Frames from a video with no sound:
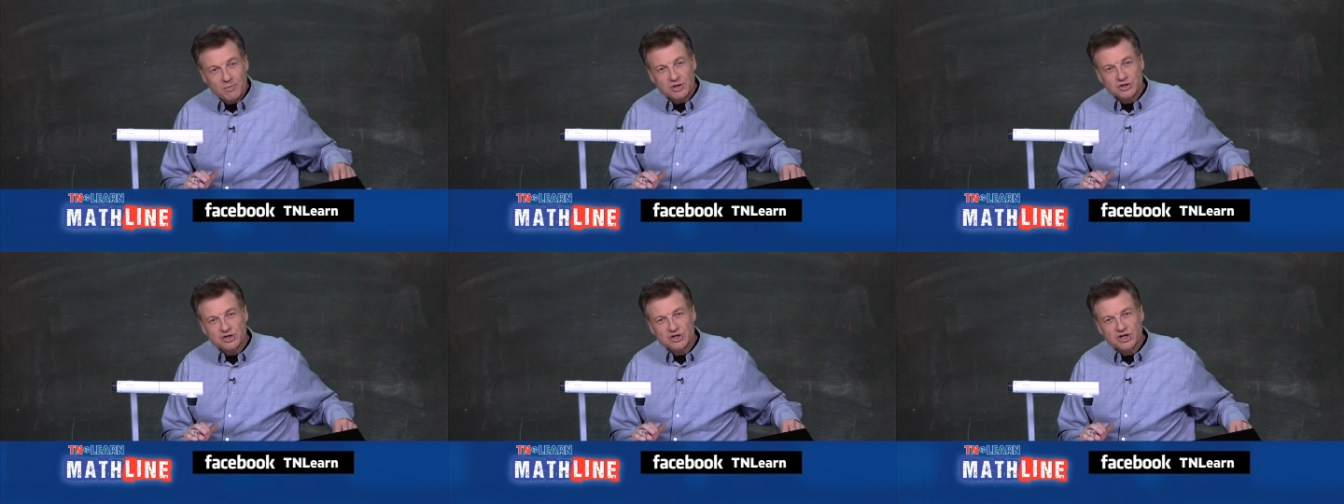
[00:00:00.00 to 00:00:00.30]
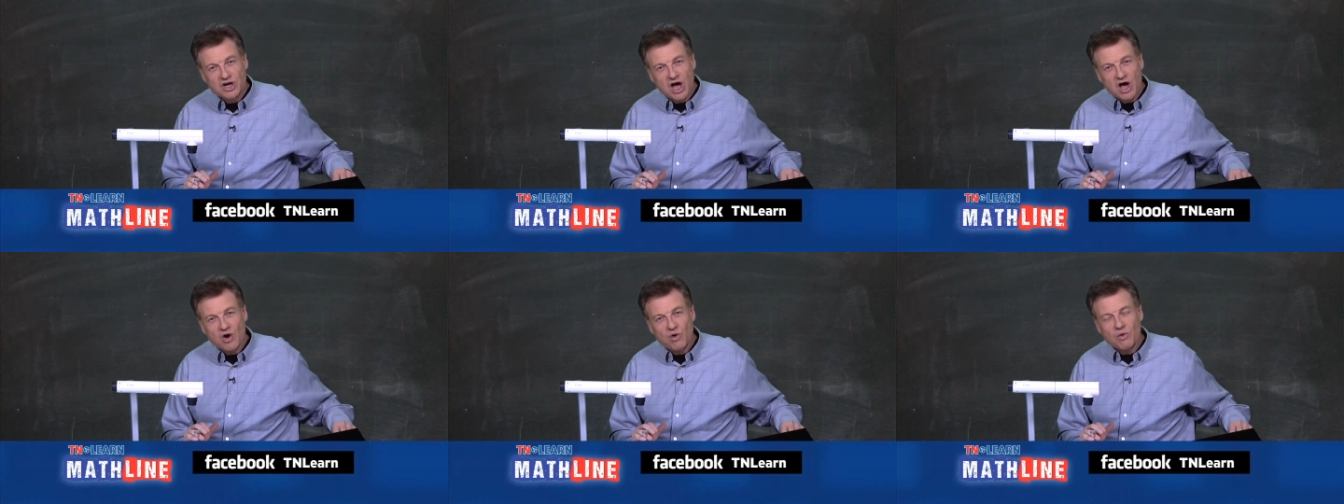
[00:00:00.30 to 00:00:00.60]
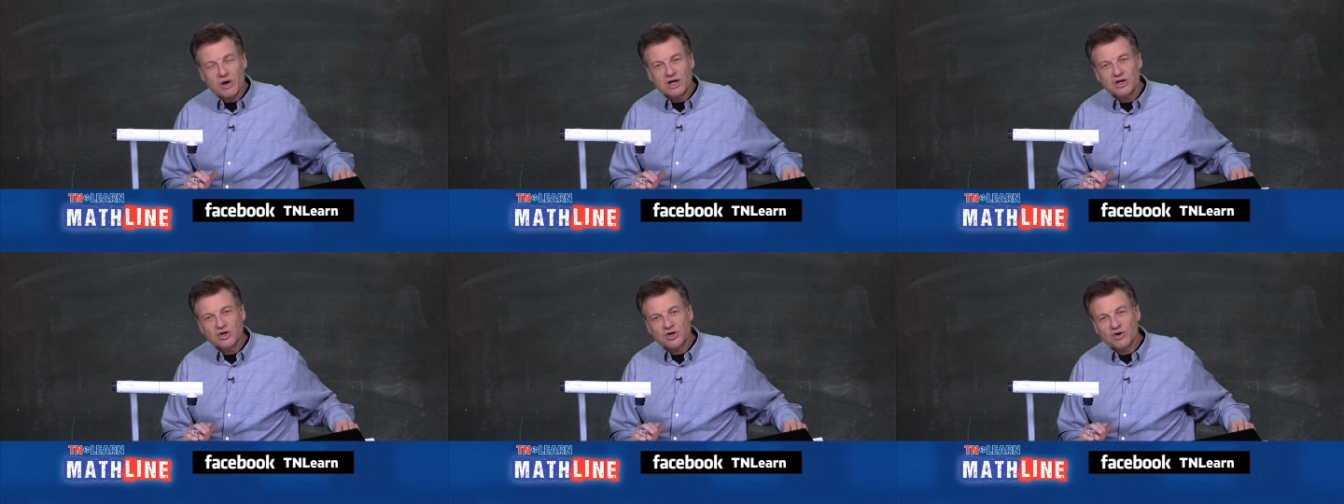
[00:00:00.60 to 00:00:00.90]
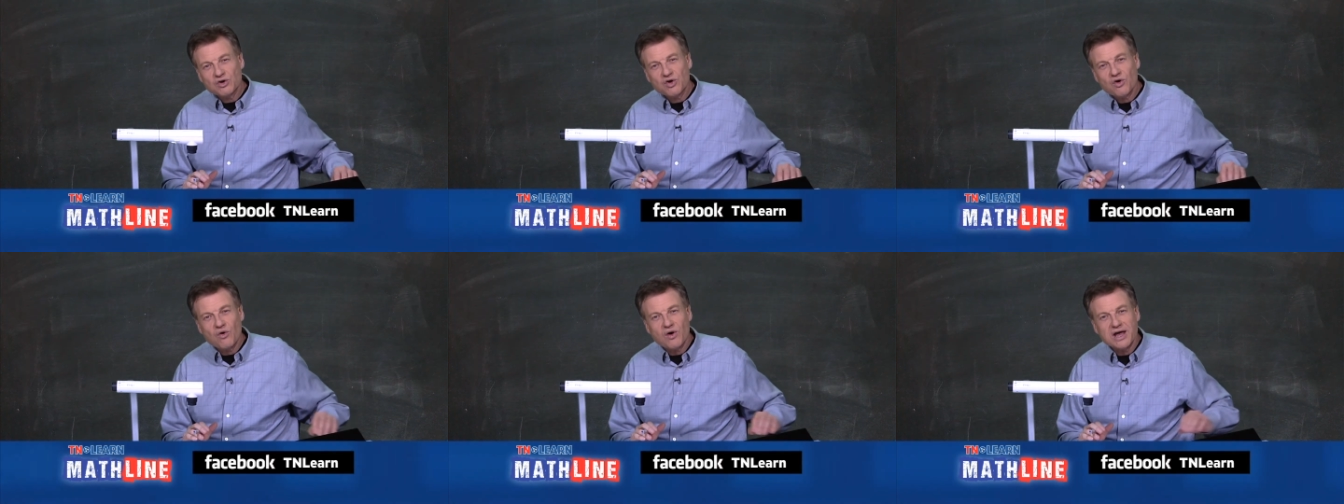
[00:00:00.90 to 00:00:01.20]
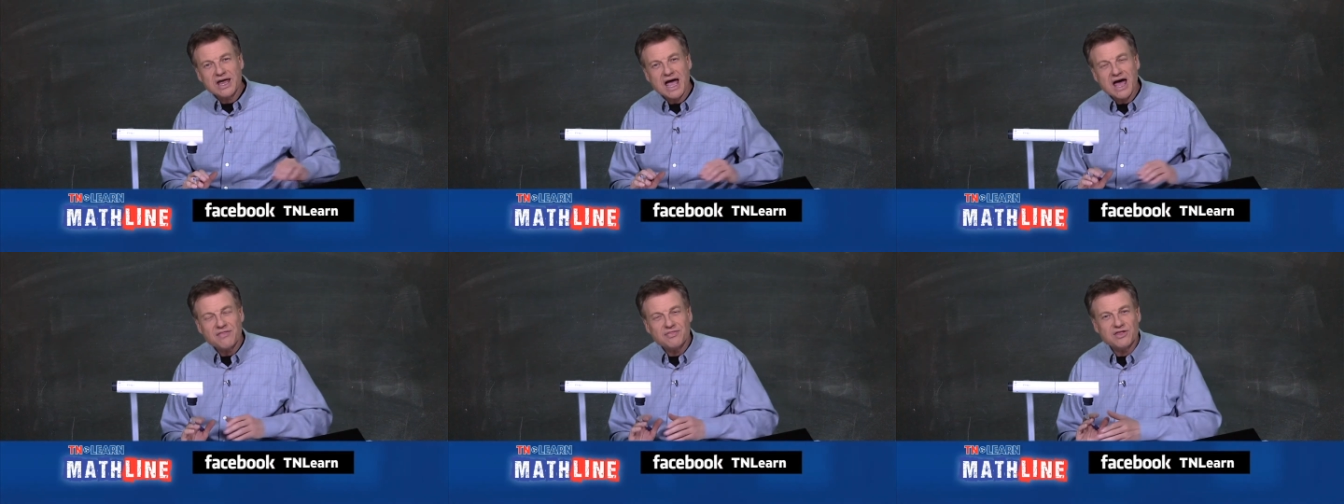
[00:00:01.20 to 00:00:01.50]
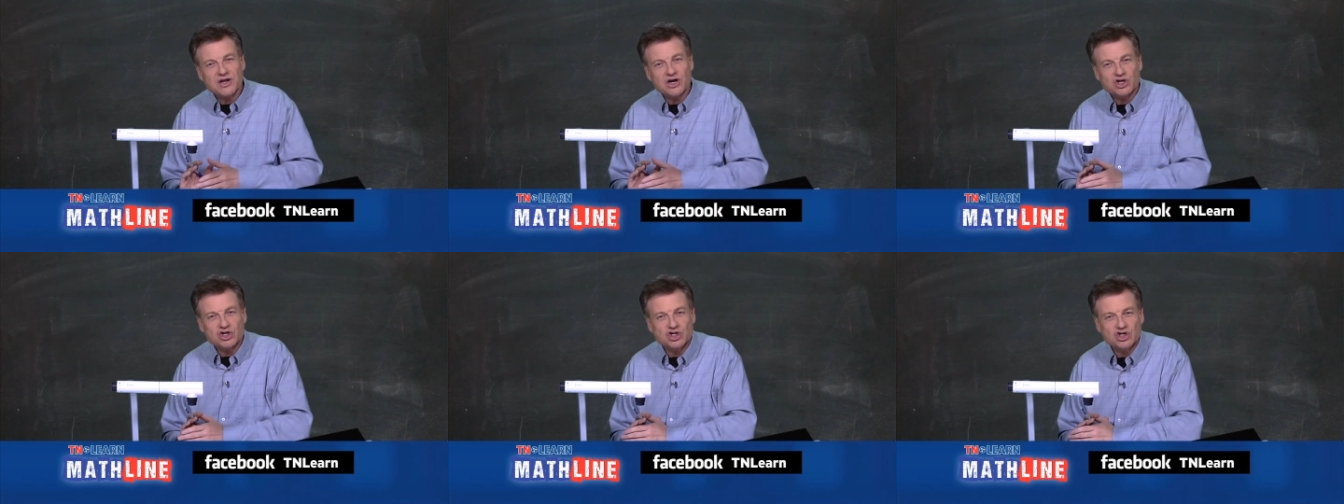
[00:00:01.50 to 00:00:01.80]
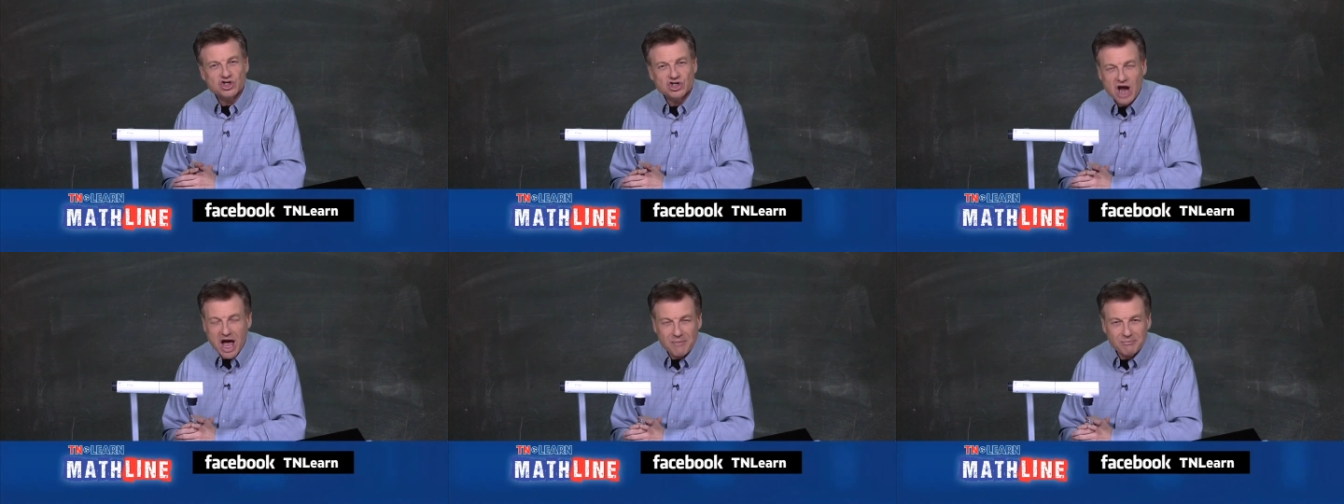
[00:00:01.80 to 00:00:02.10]
But you know, while you're going out there
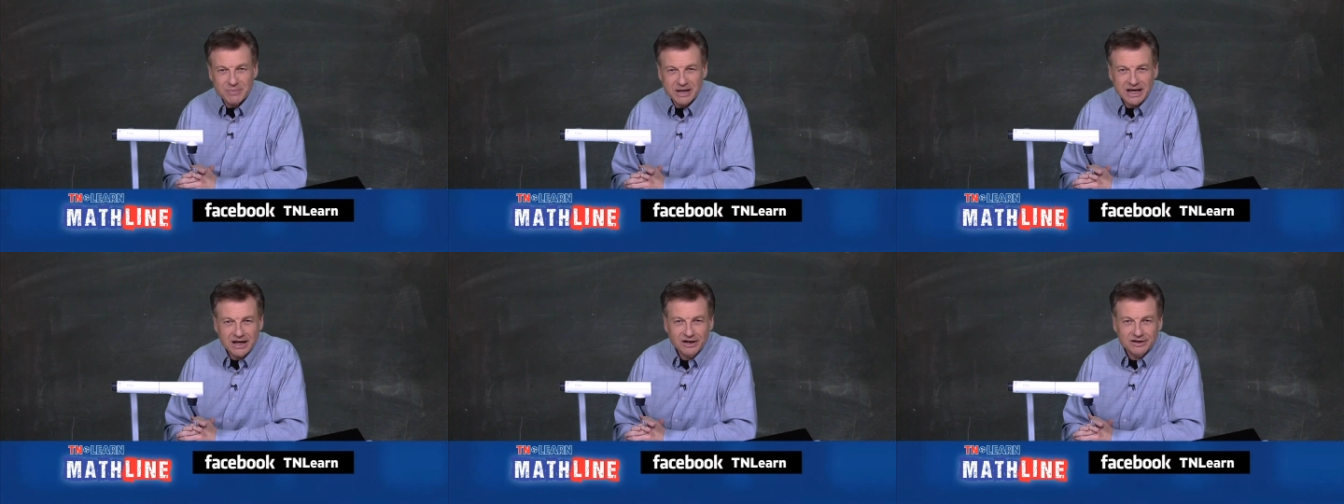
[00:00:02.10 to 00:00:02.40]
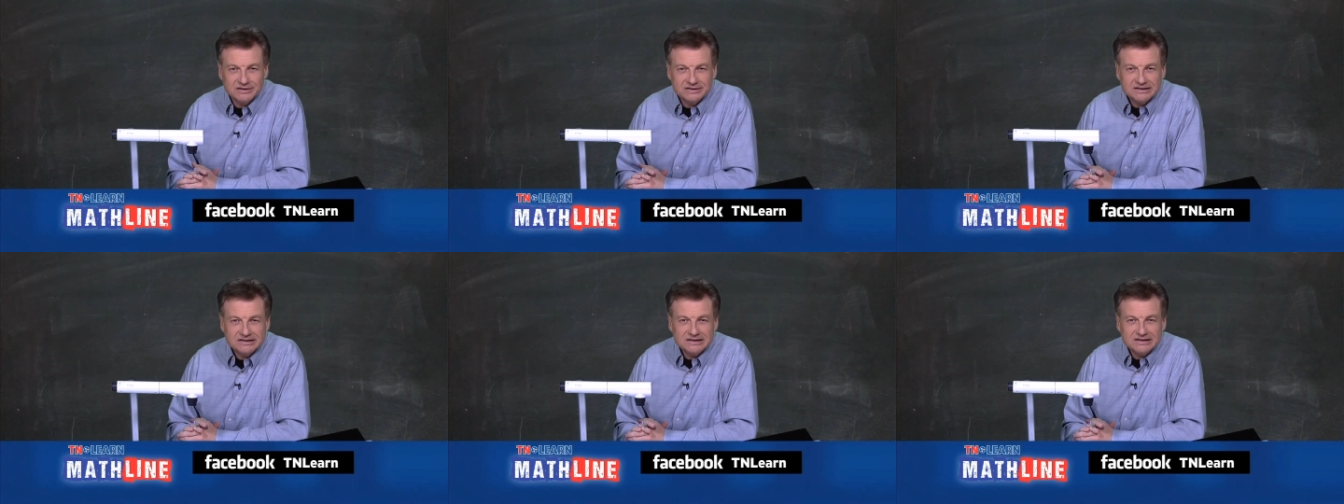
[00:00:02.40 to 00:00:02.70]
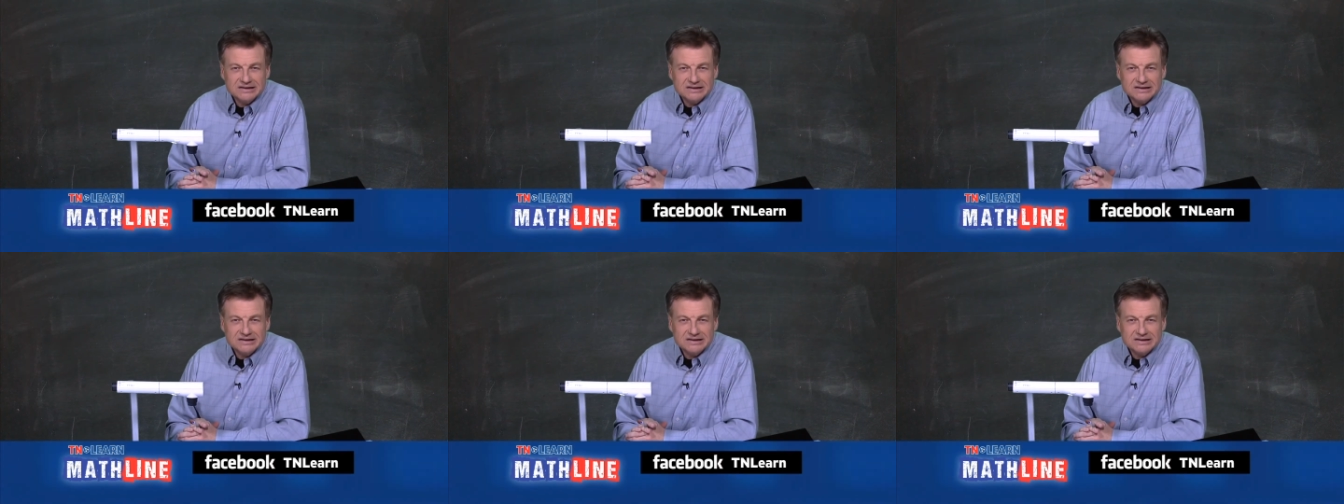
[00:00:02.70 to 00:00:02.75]
shopping,